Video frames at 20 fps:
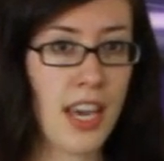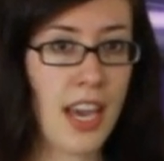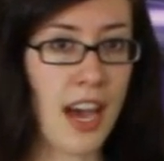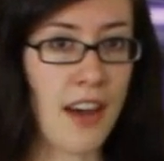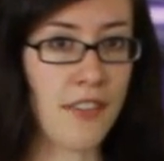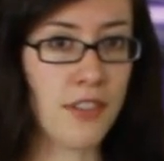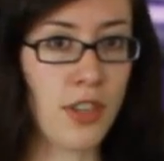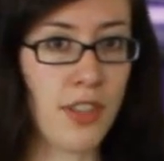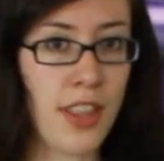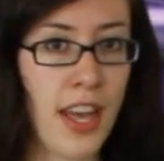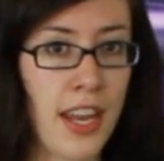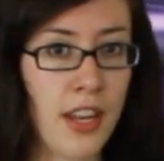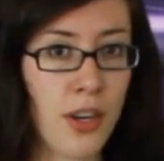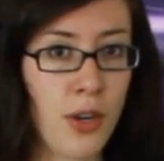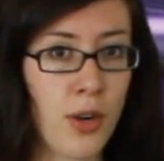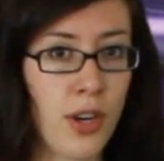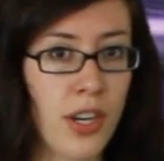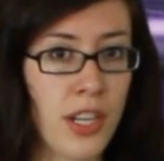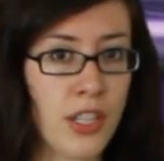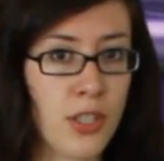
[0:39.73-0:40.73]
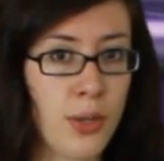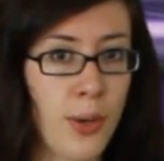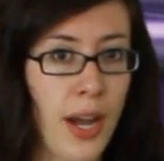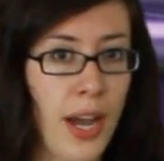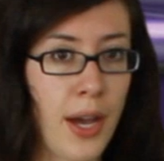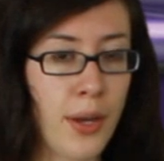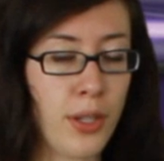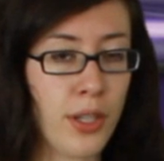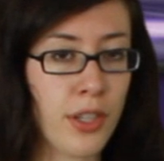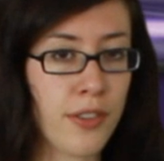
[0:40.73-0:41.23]
After that, according to our
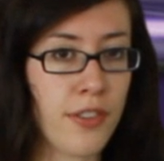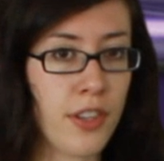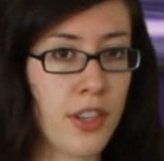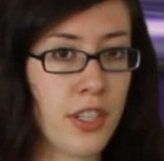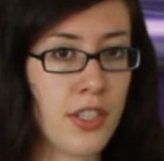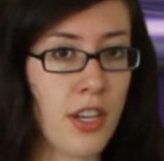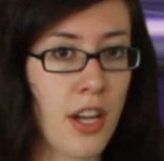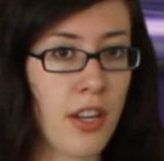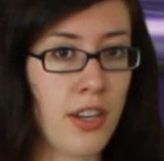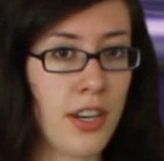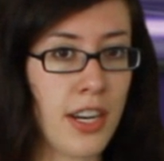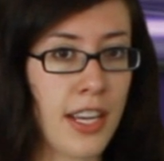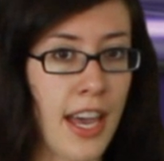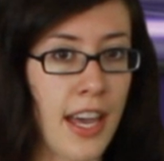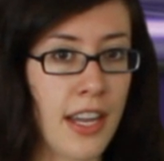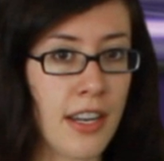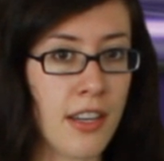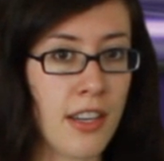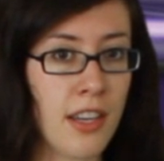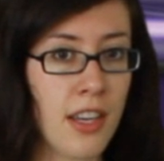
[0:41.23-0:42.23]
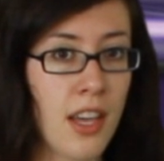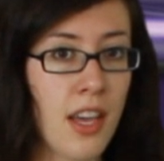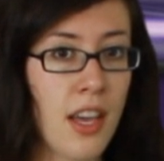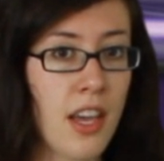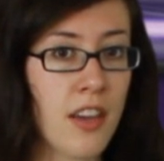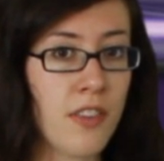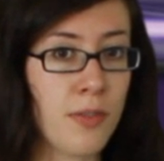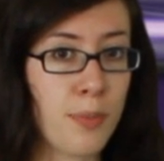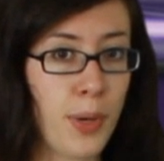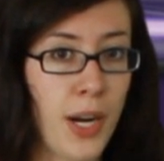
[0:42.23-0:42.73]
outlook for the dollar-yen,
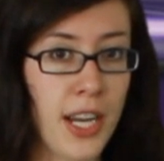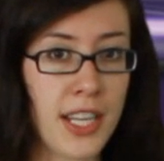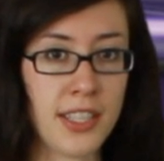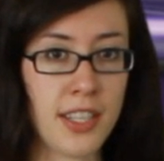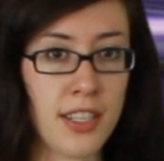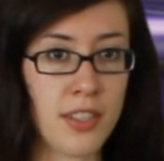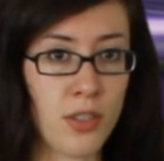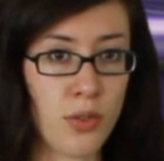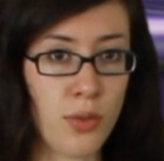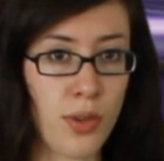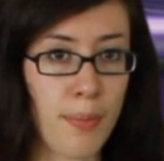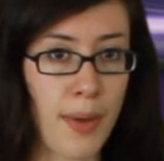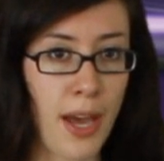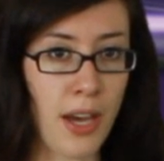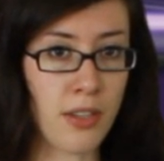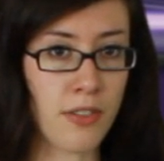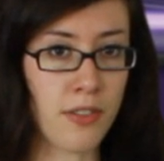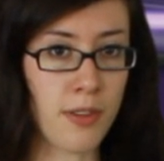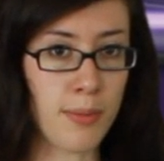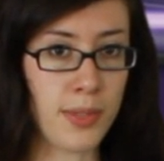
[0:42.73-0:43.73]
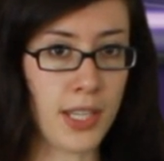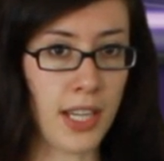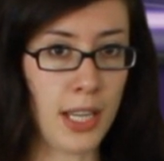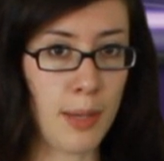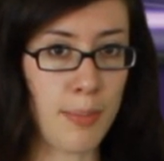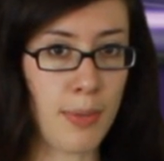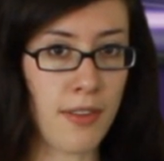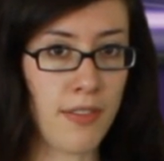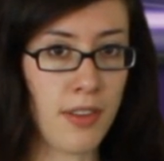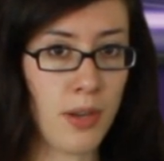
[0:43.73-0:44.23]
if price doesn't rebound from daily
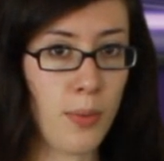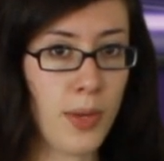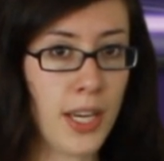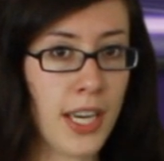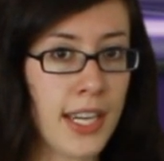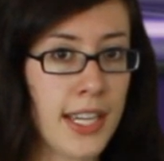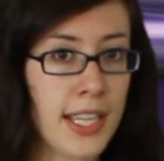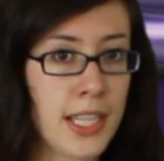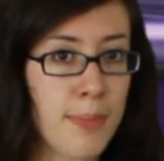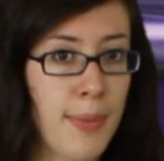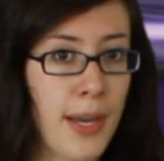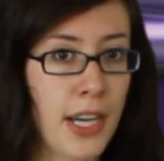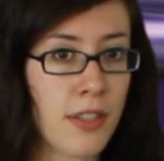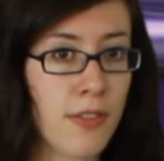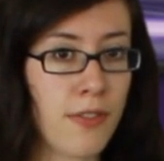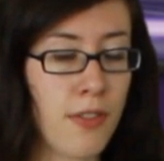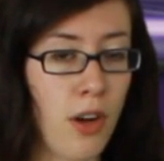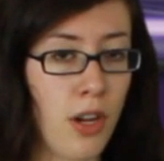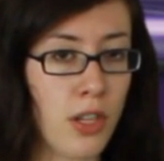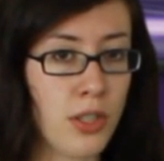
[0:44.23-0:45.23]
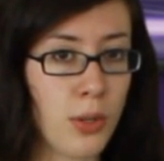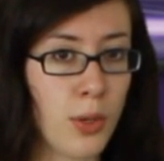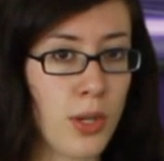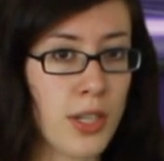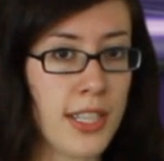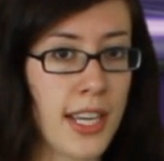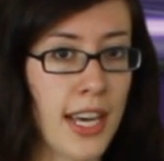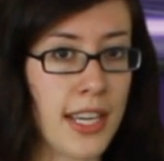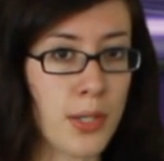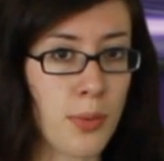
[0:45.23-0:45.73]
pivot, we can expect fall
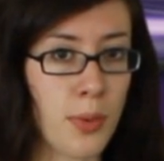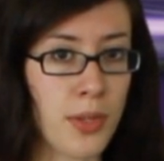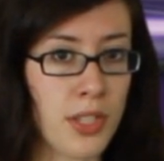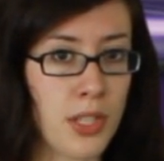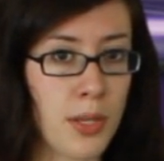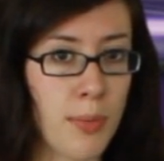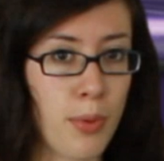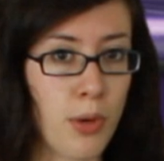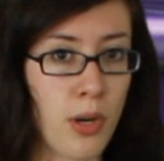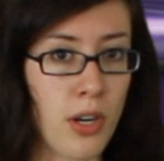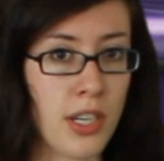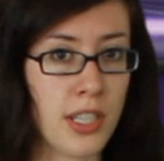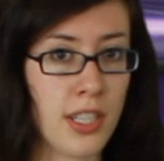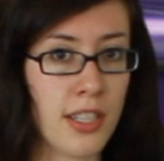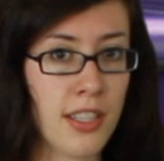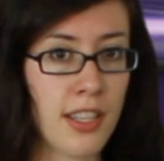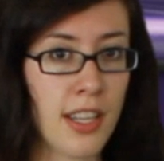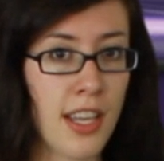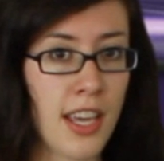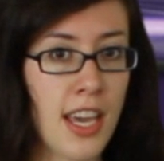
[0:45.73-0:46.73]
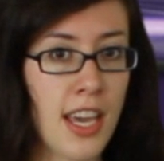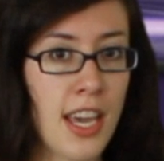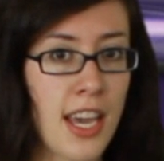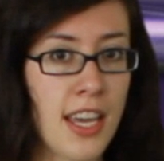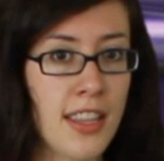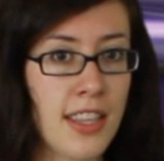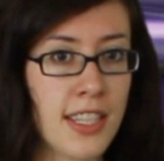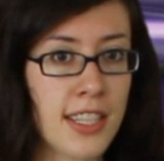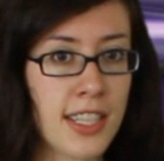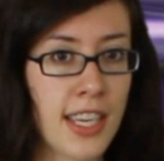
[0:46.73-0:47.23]
towards S1 support.
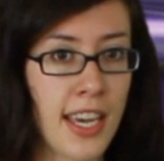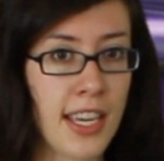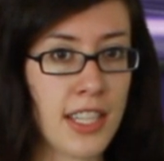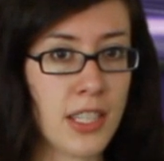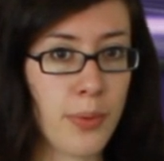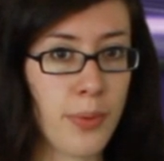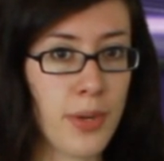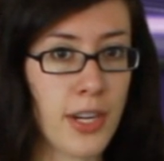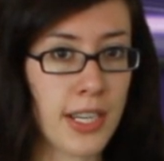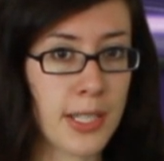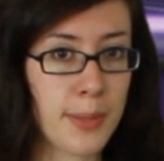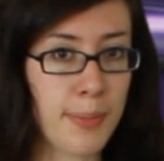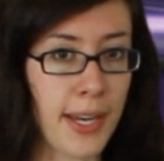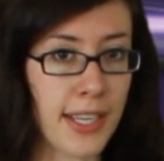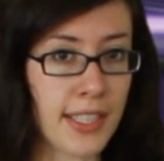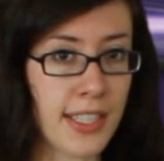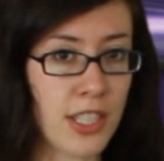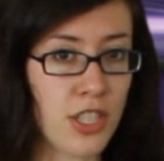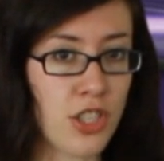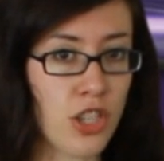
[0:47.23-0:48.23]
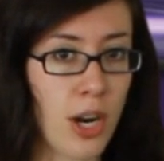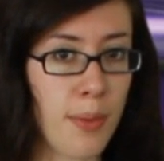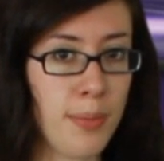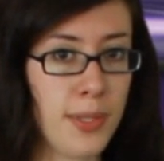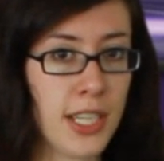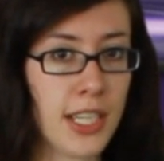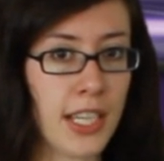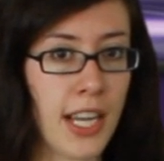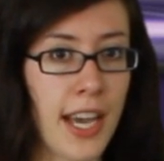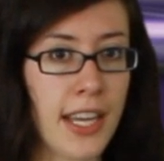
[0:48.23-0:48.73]
In this case, we are expecting sharp
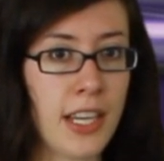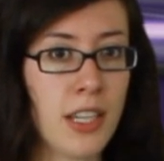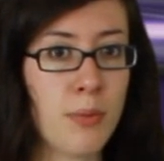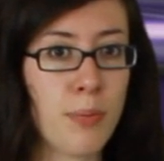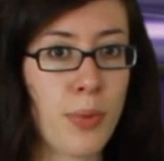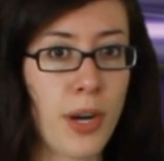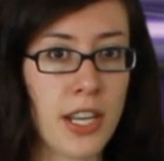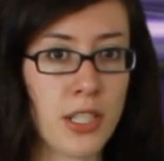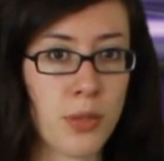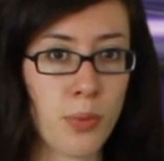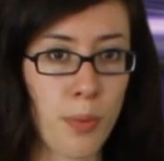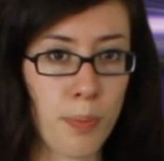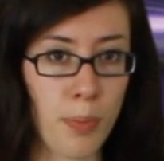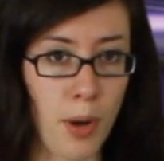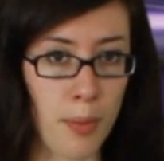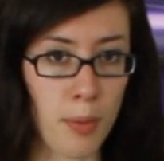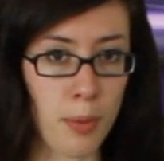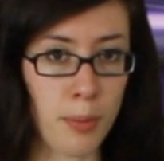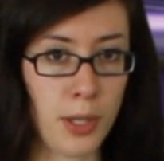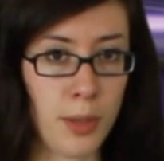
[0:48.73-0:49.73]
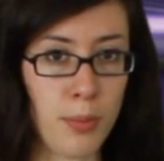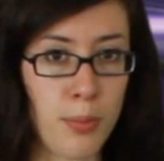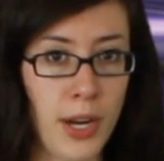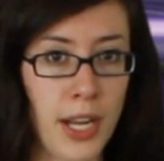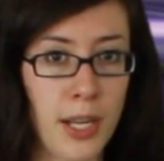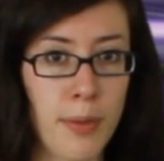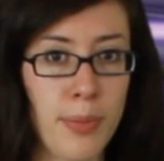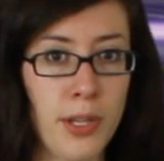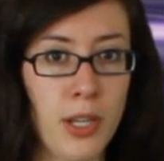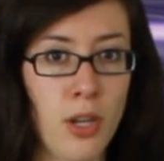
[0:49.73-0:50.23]
decline and price will probably
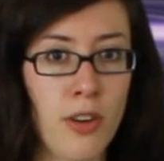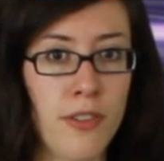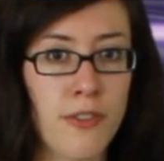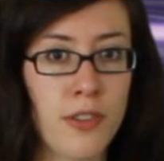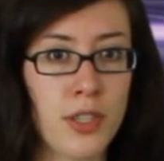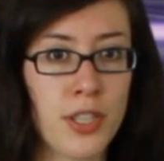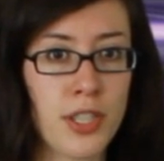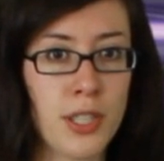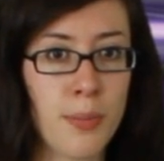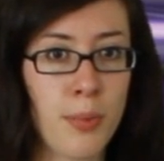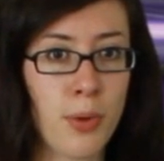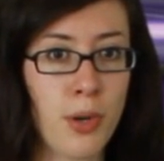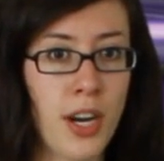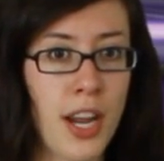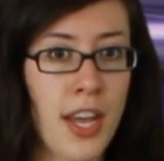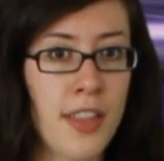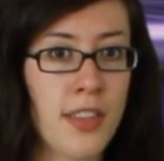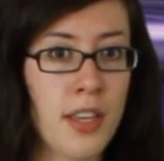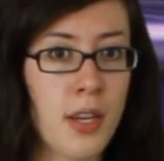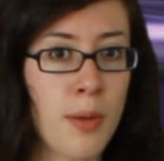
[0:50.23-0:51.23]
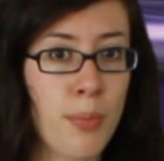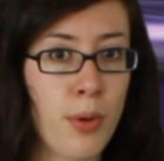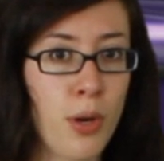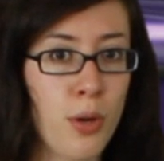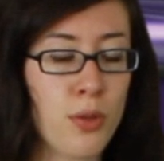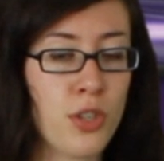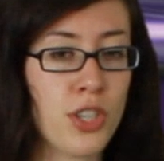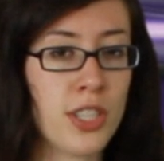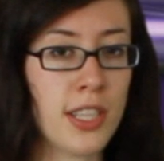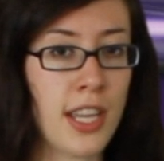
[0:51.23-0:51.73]
break below first support and then
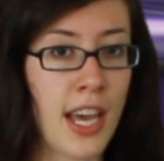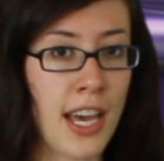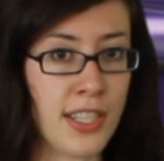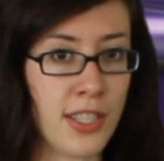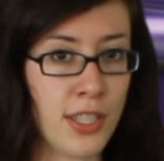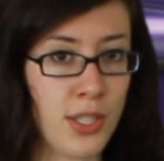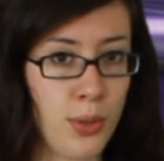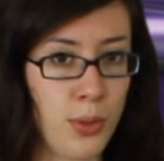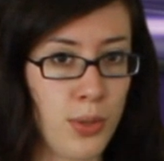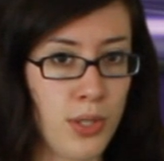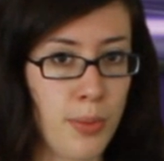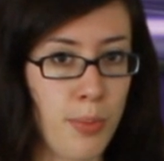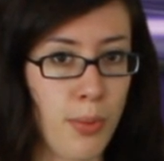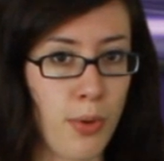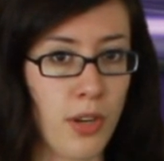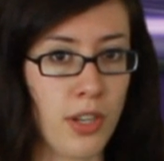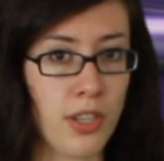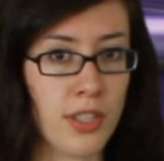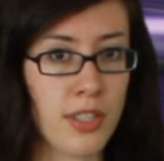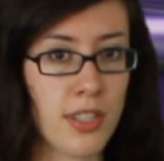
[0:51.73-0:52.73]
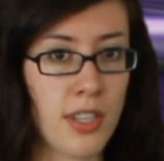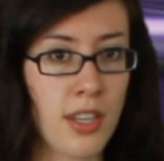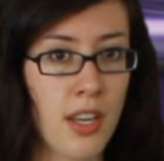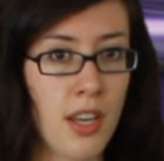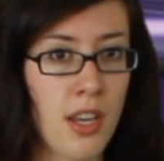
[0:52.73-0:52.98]
approach S2 support.